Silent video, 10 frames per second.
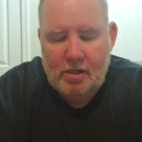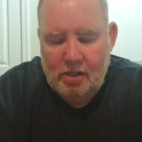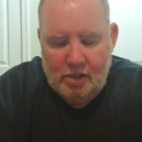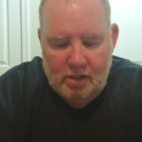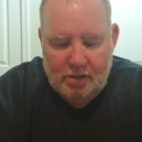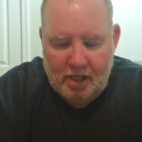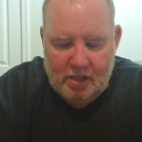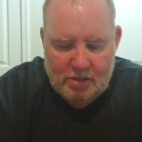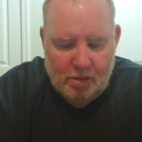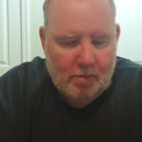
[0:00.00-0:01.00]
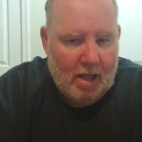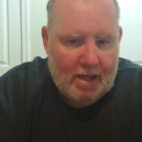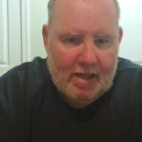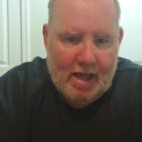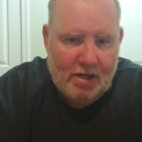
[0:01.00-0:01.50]
Some
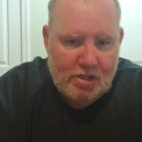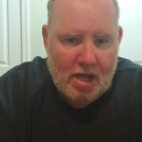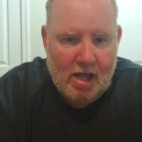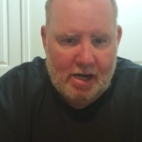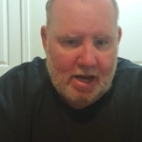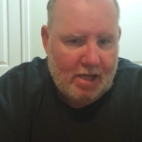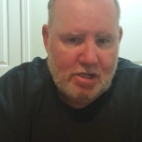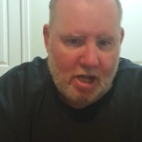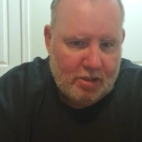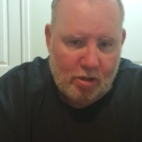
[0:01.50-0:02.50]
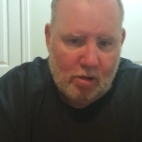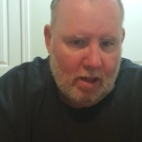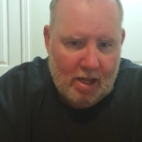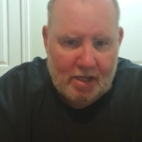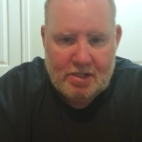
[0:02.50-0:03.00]
Glock guys shot it. I shot their
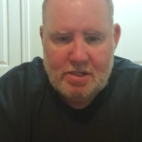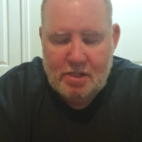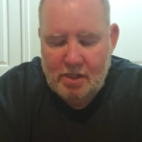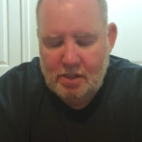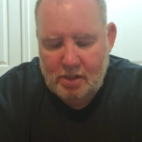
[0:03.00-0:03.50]
Glocks.